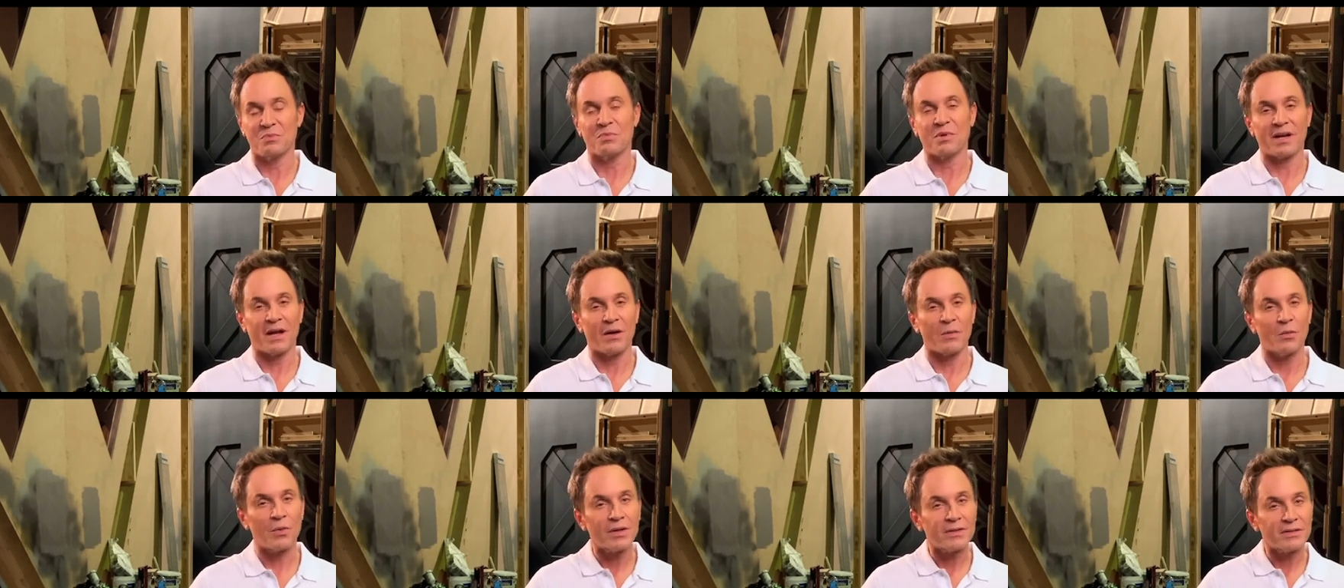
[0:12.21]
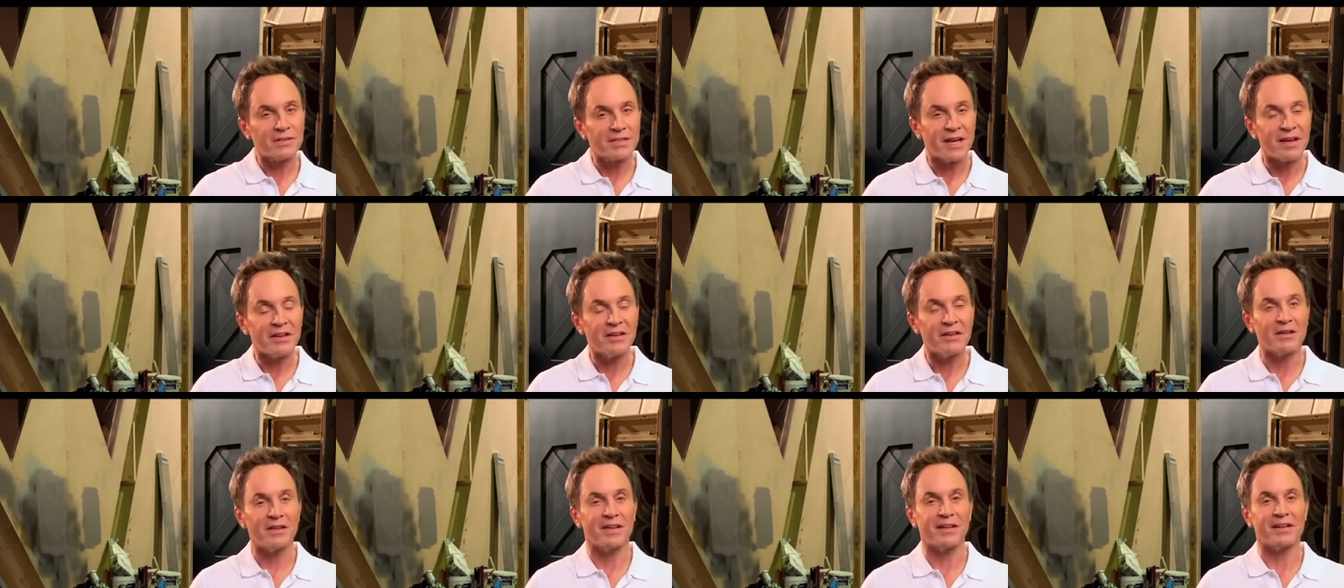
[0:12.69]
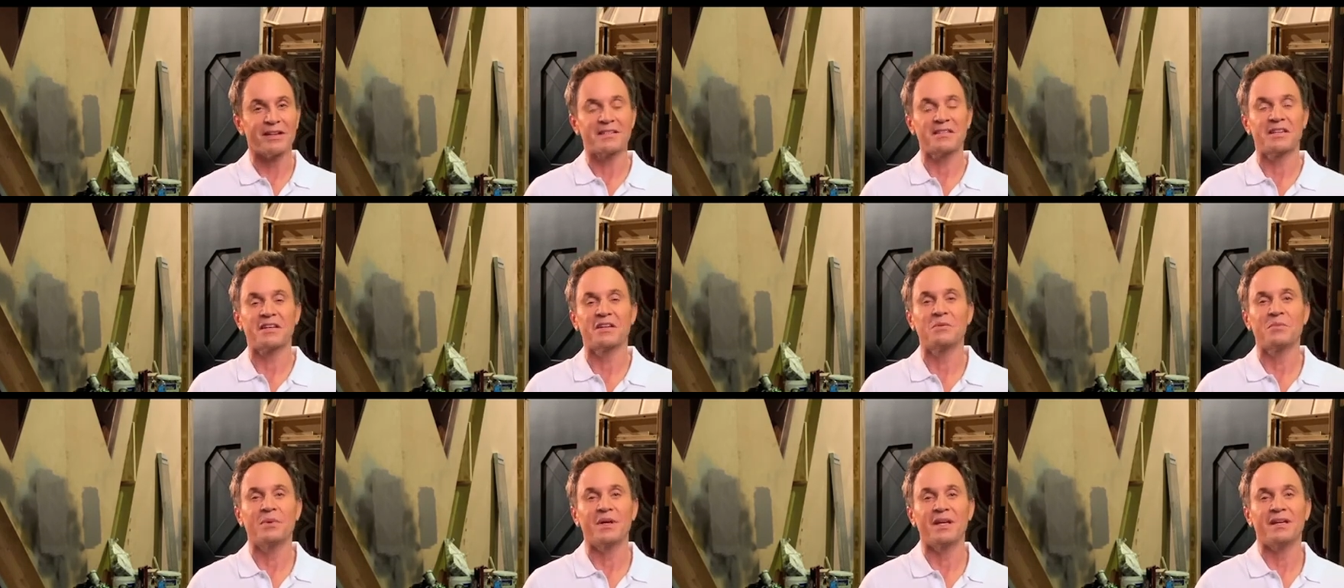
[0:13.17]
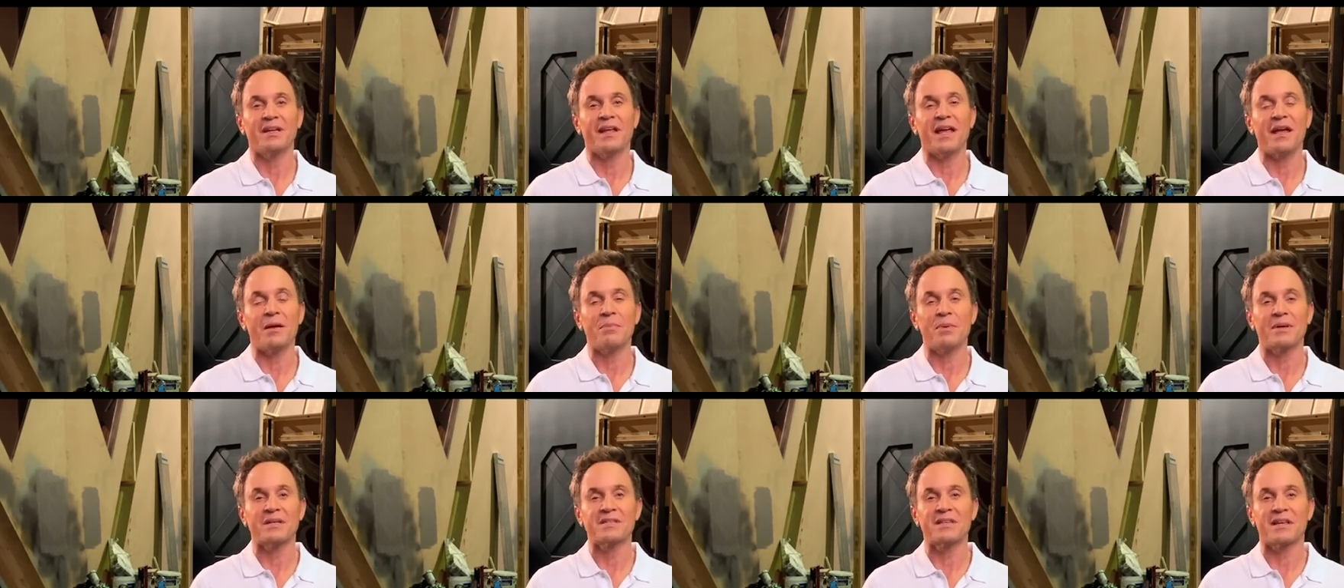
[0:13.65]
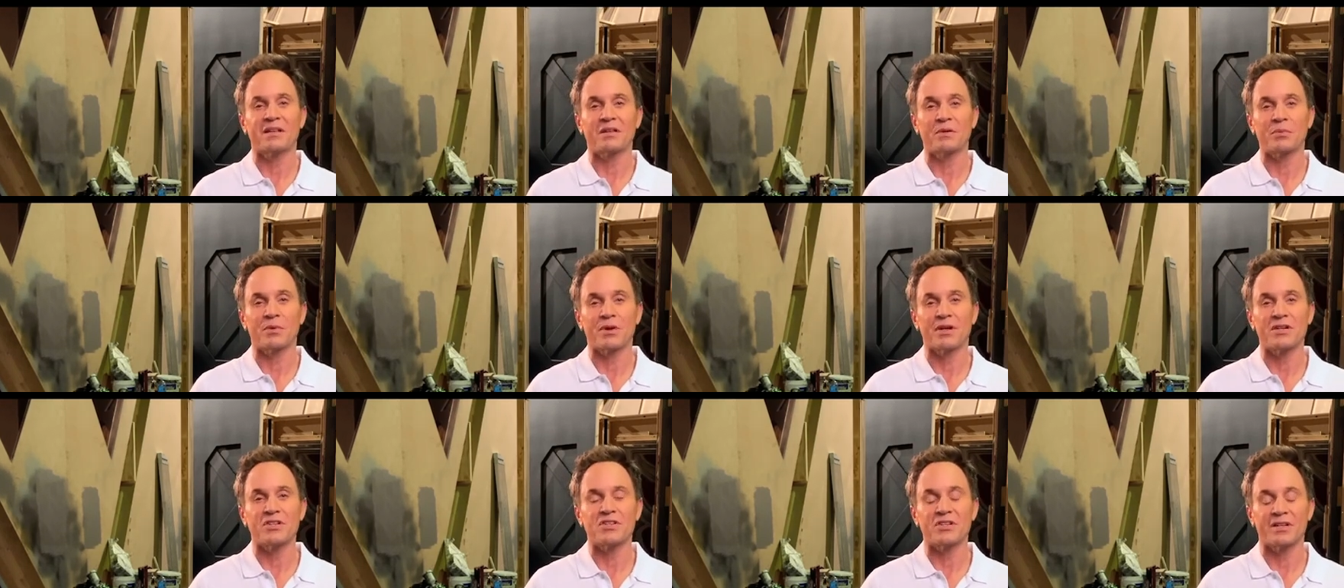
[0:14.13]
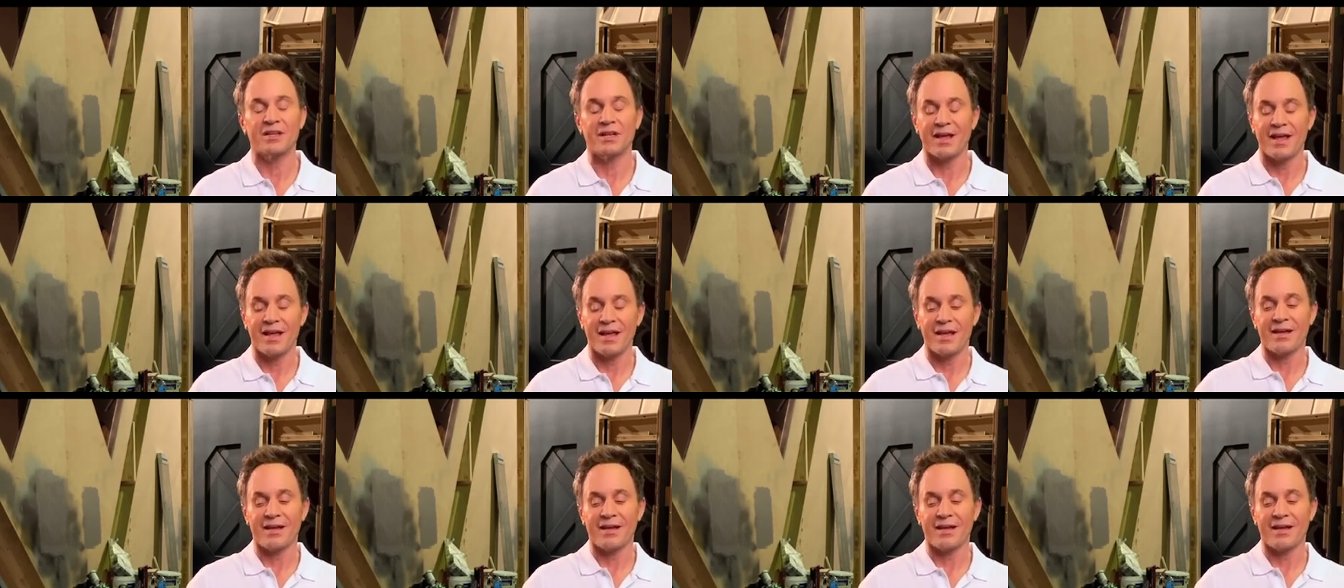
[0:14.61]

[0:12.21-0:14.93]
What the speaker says: but I will tell you that it's going to be an epic celebration,